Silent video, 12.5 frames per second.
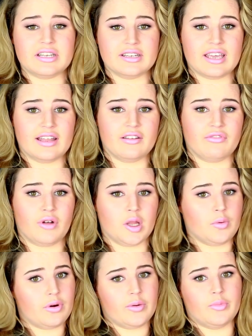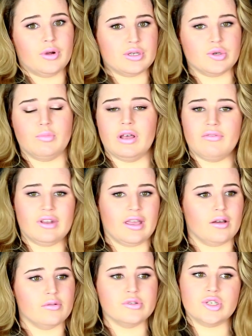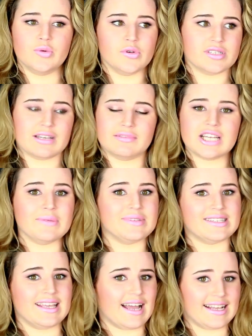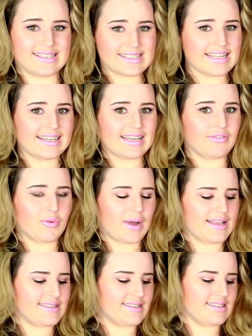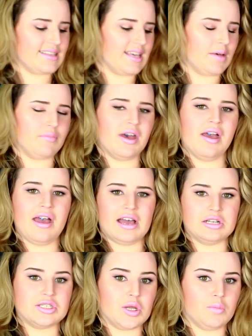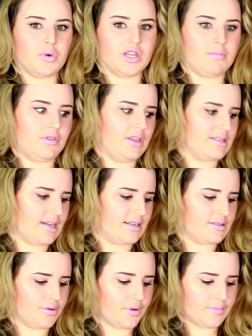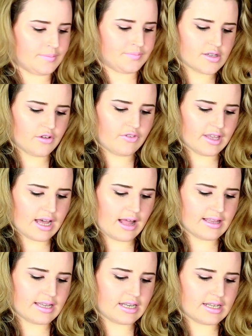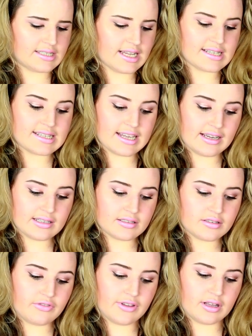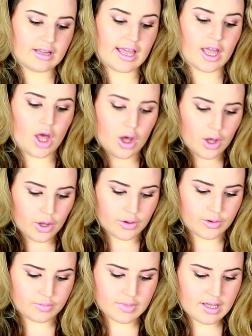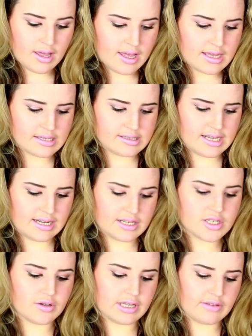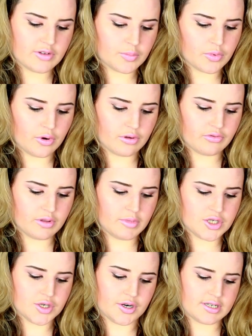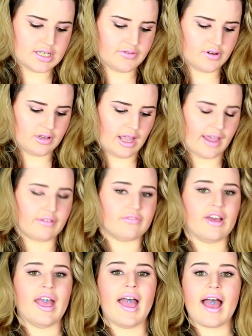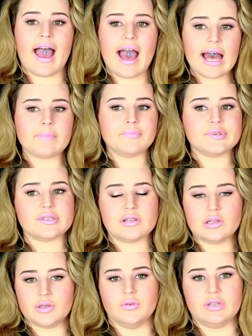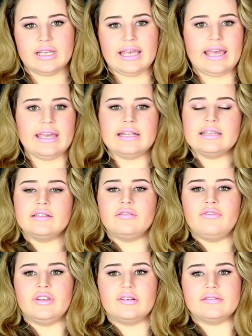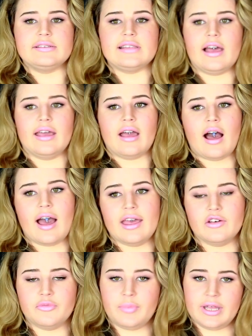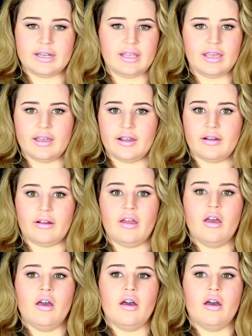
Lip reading: a dedicated follower and watch all my videos, you will sometimes see I sneak giveaways into them and don't put them in the title. Sophie Cullen, does England feel like home, seeing as you lived abroad for the majority of your life? Absolutely. England feels like I have been here